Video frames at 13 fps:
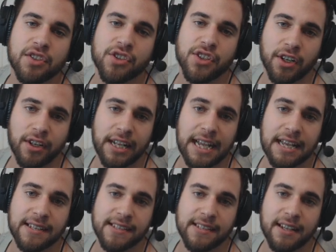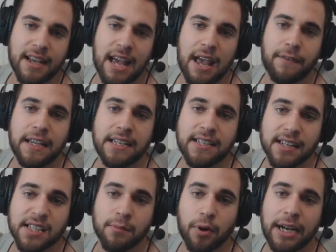Xerneas. If he
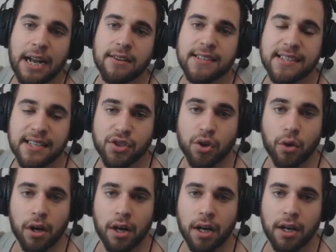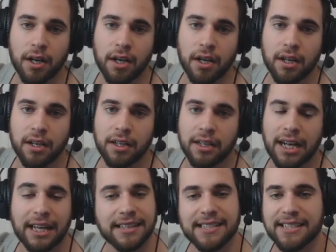doesn't bring out Scizor,
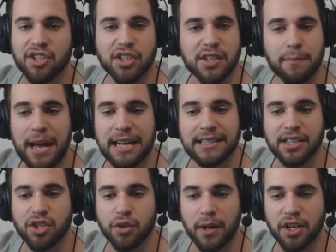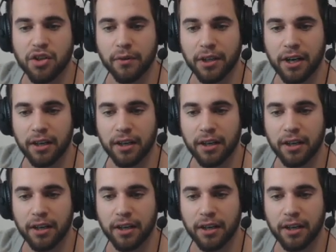this is just a bad situation